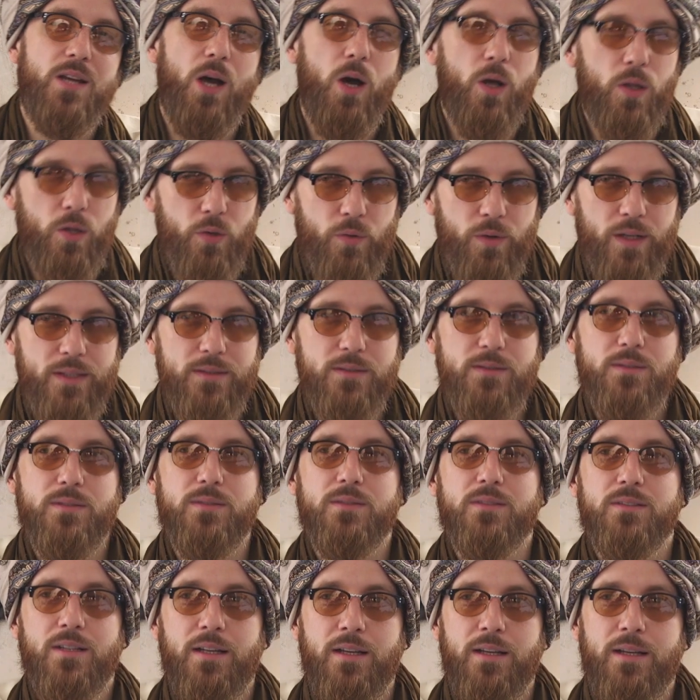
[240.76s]

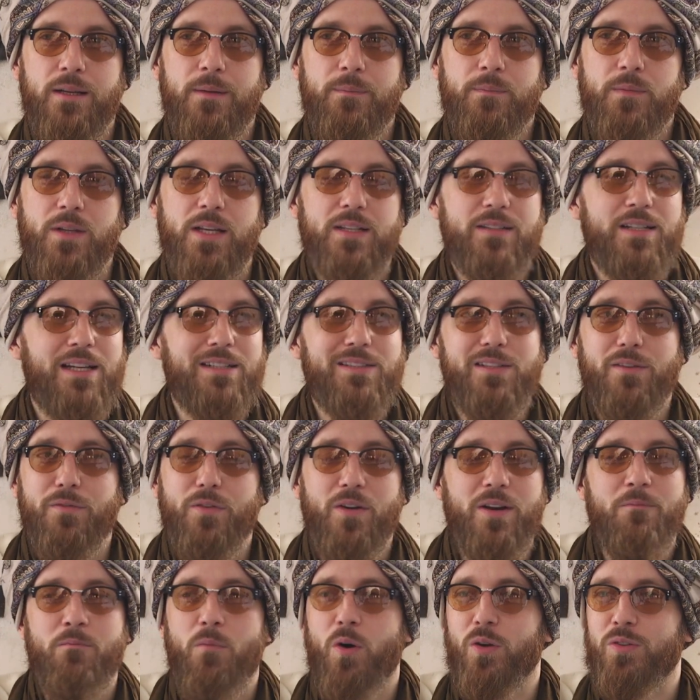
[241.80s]
tolerance, because that's a
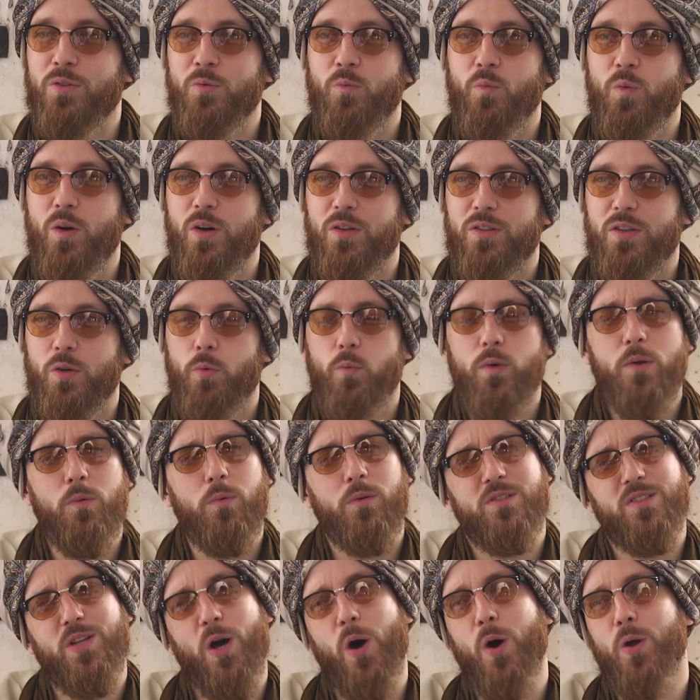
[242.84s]
very modern world, that we
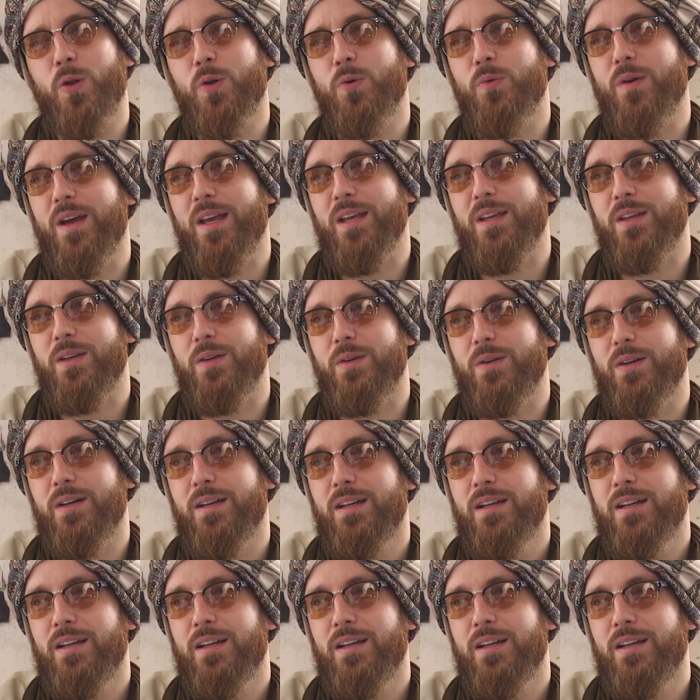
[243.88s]
will tolerate you.